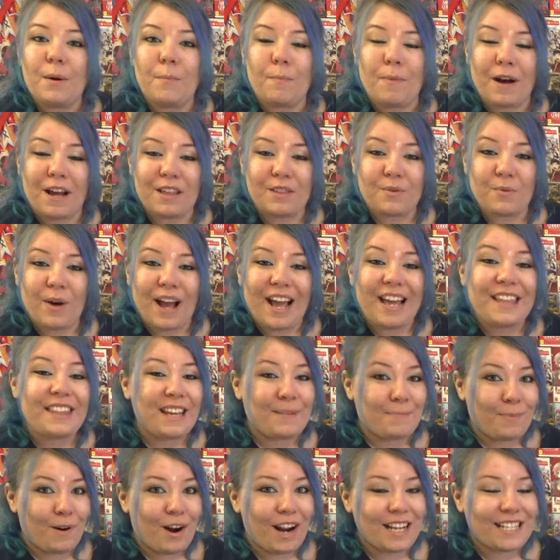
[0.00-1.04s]
By the way,
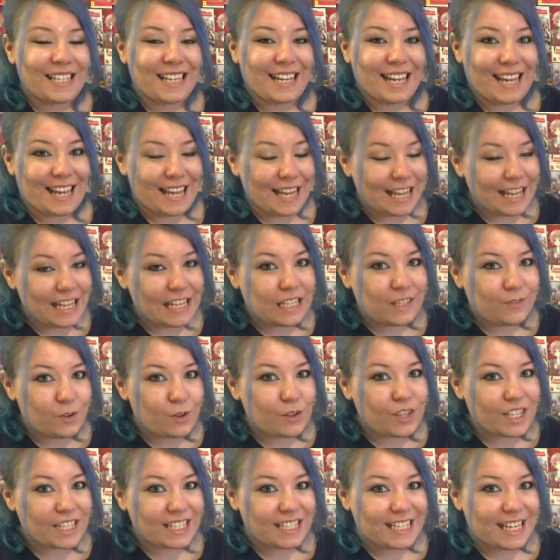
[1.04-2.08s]
that pricing is
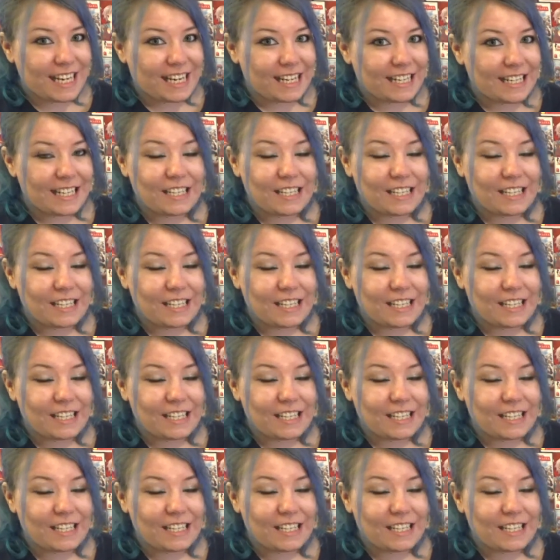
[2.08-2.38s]
for the set,